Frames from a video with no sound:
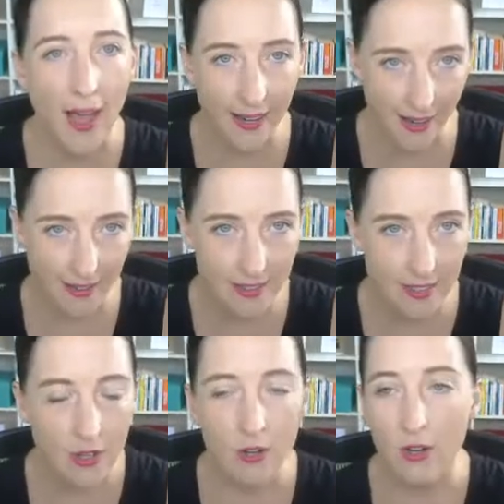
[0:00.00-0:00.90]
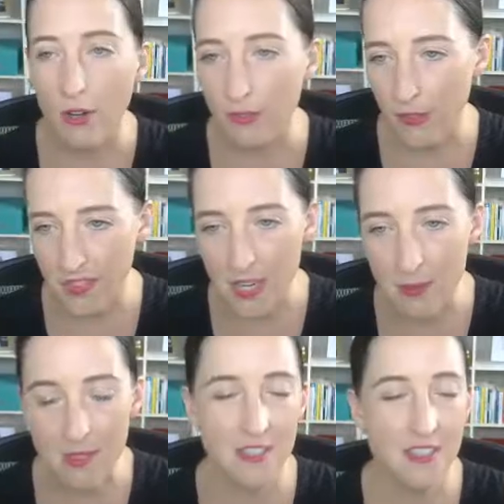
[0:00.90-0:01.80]
Hangouts. Hopefully the team
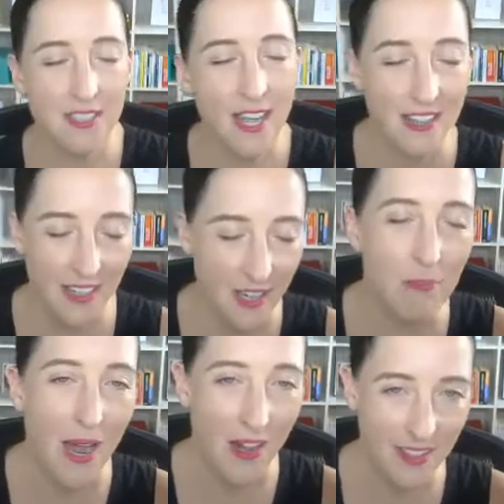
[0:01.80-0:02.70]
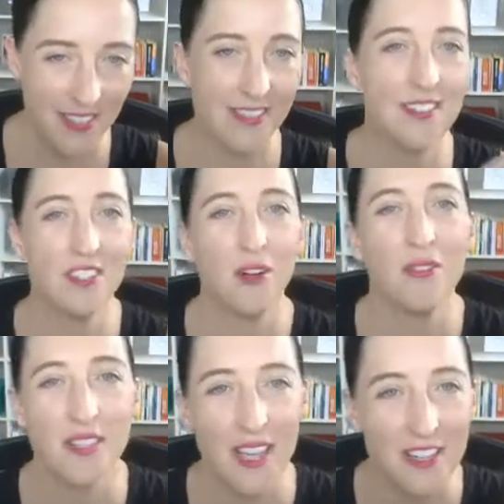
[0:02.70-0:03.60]
doesn't say anything embarrassing in this
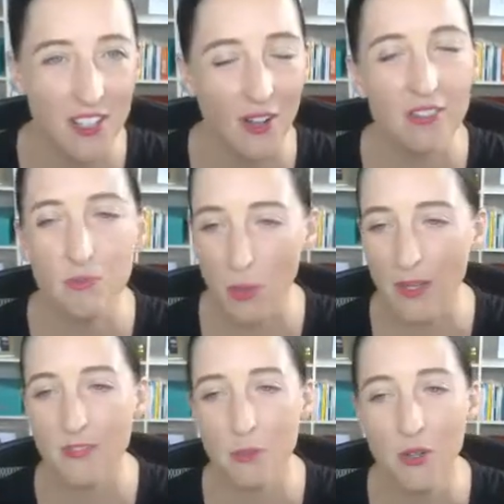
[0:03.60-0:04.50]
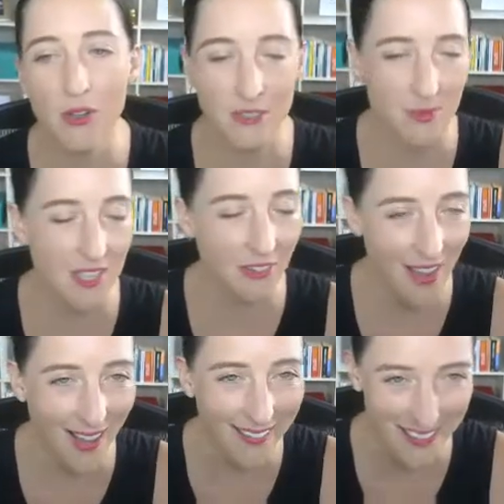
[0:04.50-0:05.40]
conversation. I'll probably have to blur some stuff
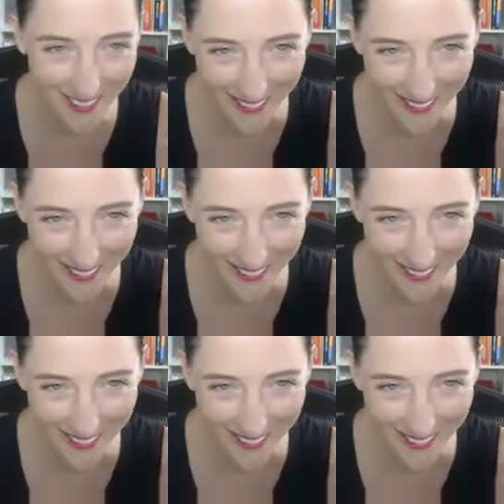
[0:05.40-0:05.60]
out.